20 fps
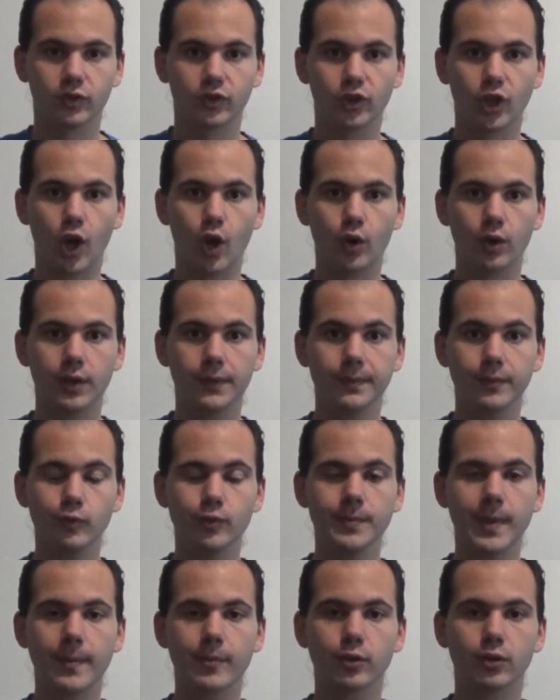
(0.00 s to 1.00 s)
So if
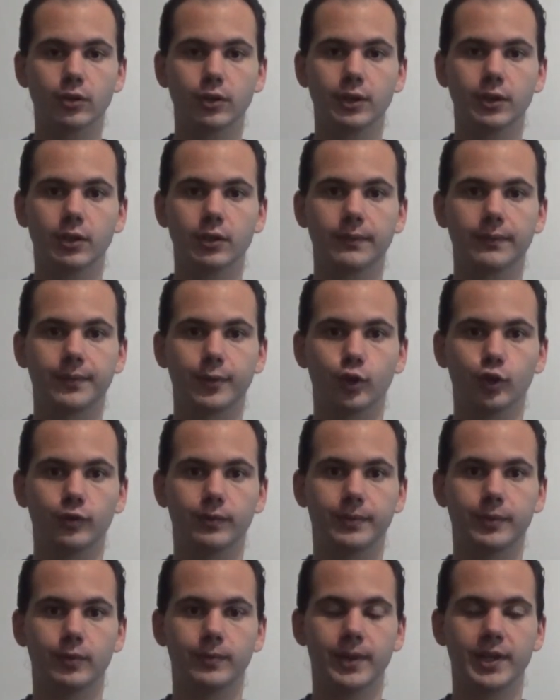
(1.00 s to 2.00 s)
you remember in the
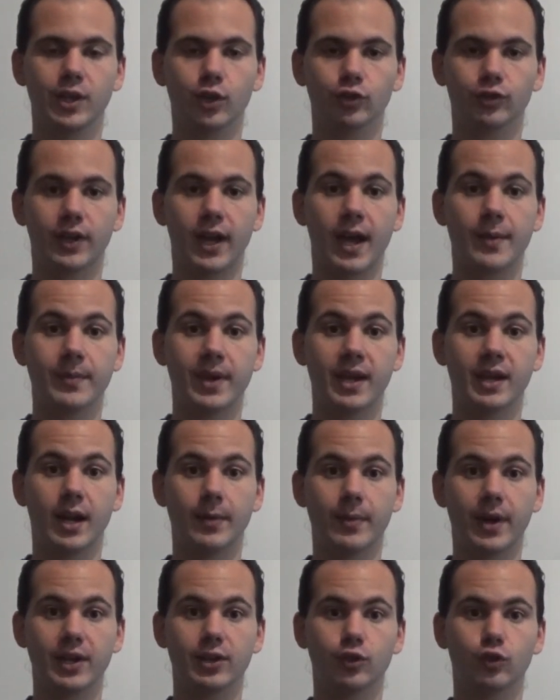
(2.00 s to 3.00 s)
first few videos that I made
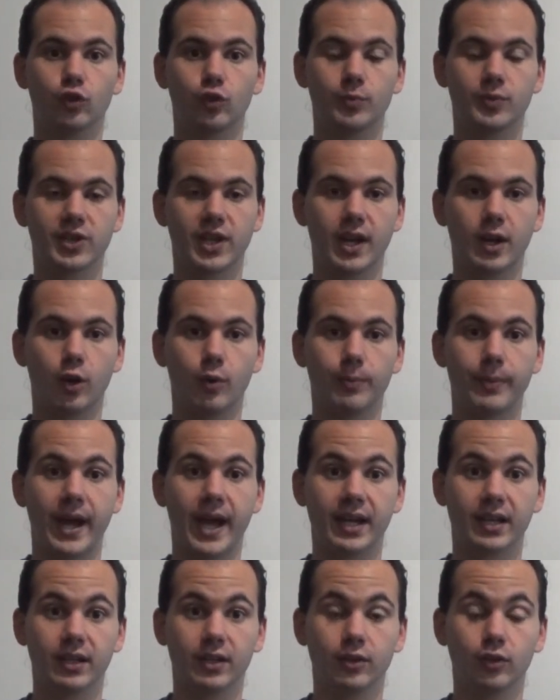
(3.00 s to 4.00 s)
on my YouTube channel
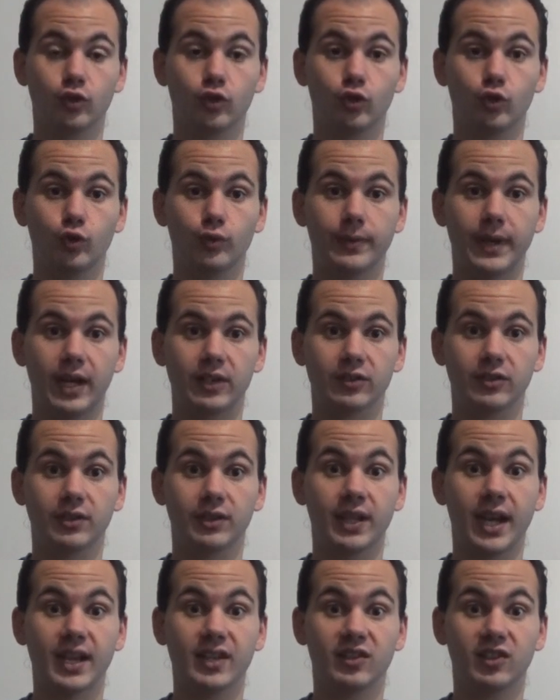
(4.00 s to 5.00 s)
back in
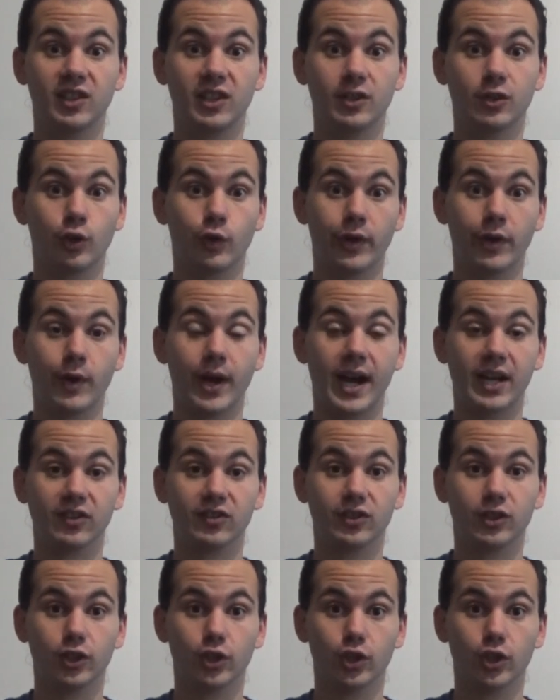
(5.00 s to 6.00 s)
2019, early
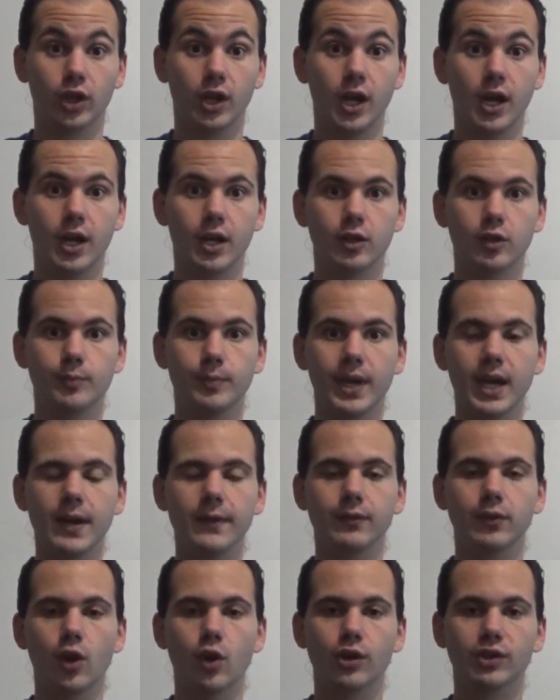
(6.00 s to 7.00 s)
last year, you may
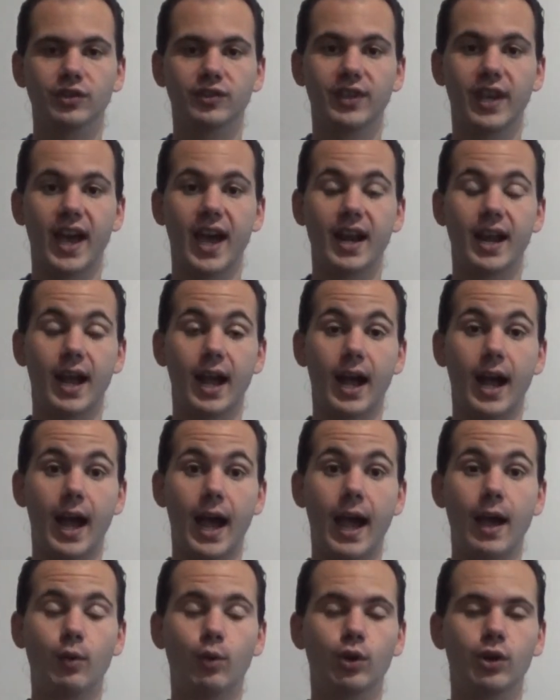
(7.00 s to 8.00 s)
have noticed that
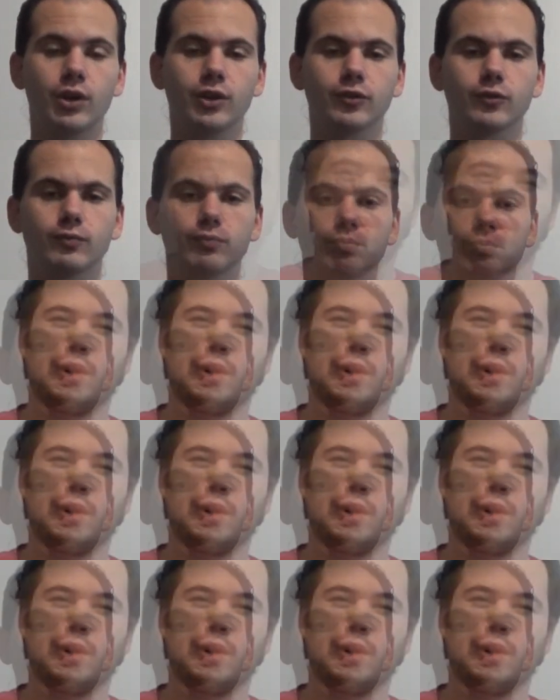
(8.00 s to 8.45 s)
I was